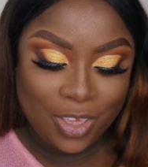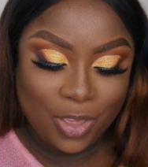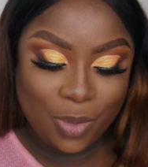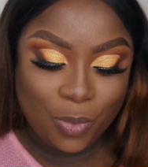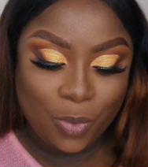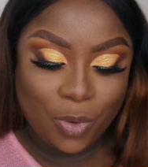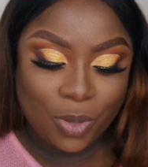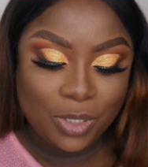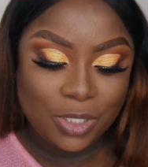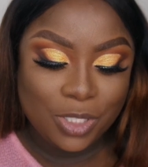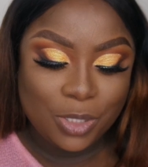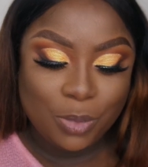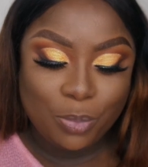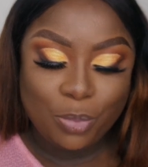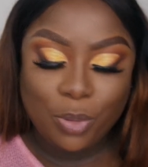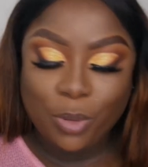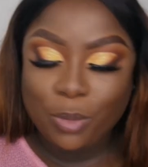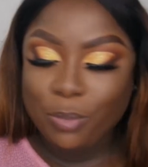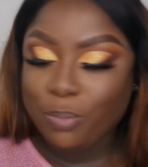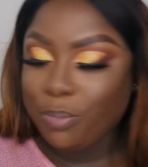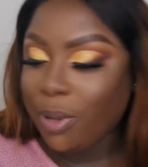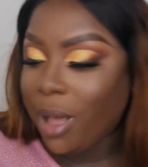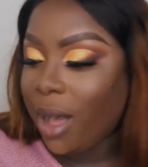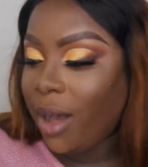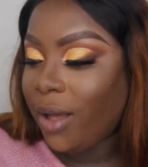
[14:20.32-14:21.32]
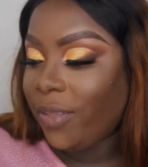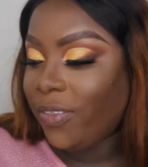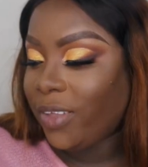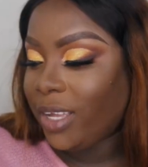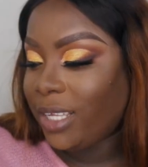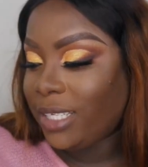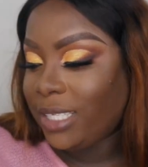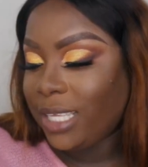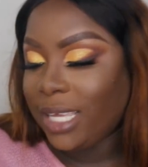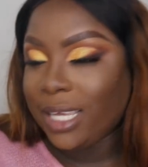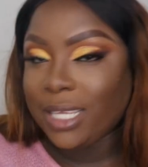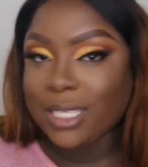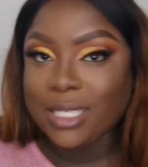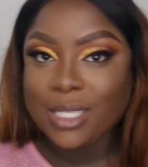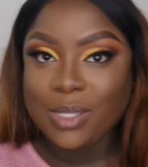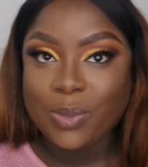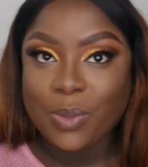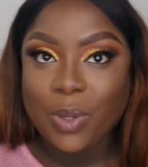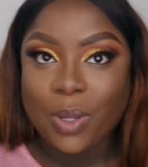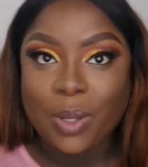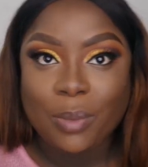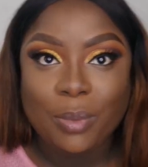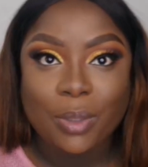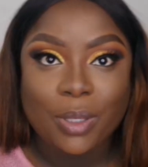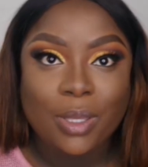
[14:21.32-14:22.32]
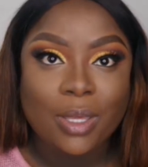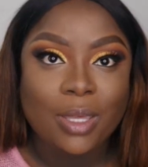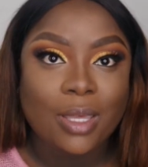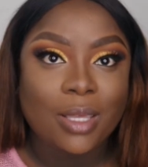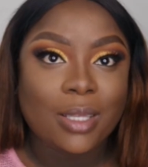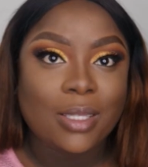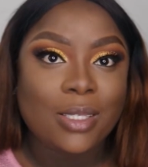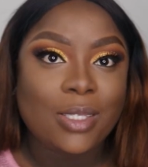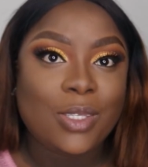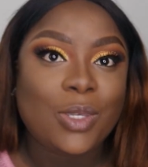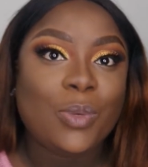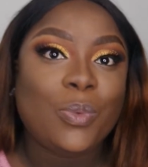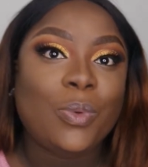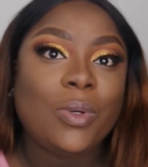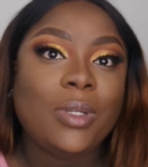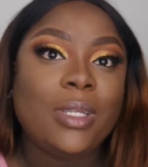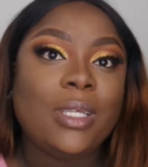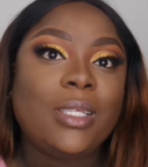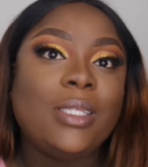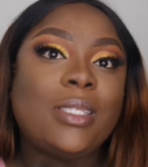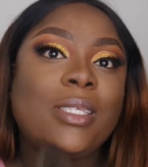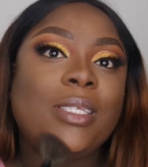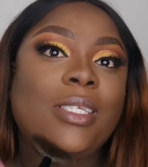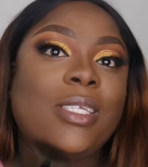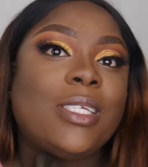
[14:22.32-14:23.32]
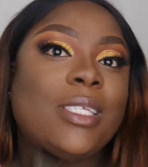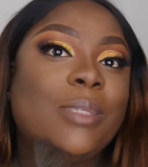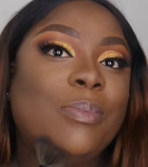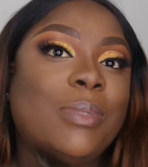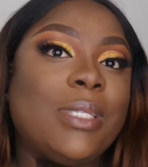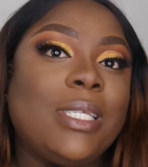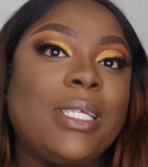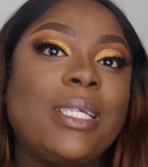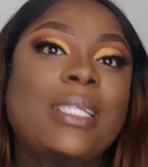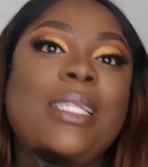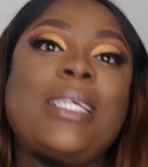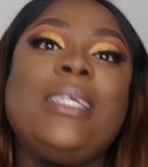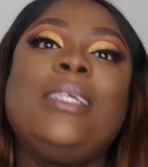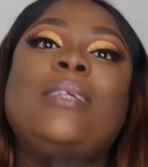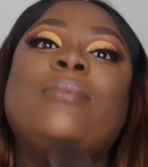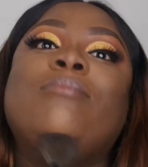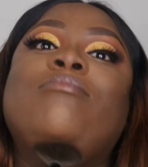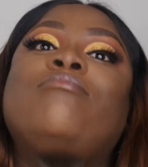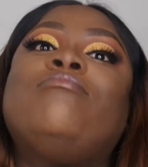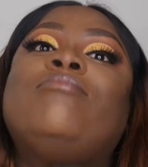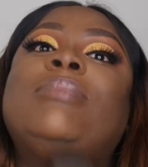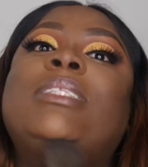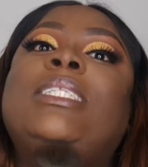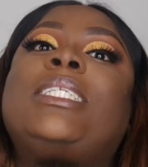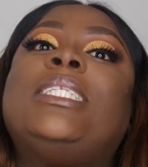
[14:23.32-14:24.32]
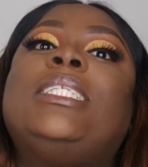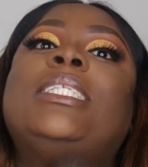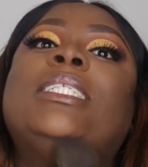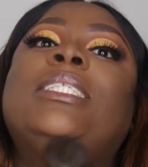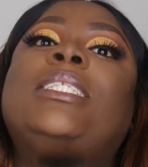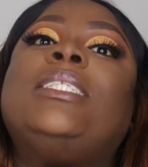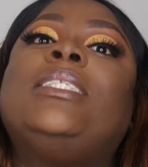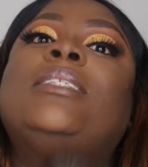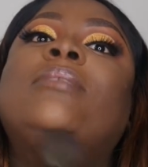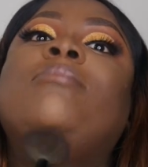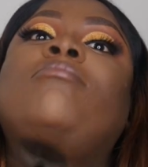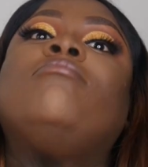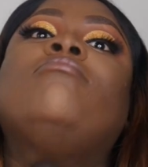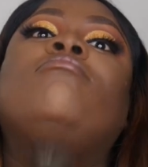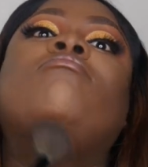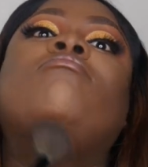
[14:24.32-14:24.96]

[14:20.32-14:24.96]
you want to put powder there as well, because you want it to just basically blend.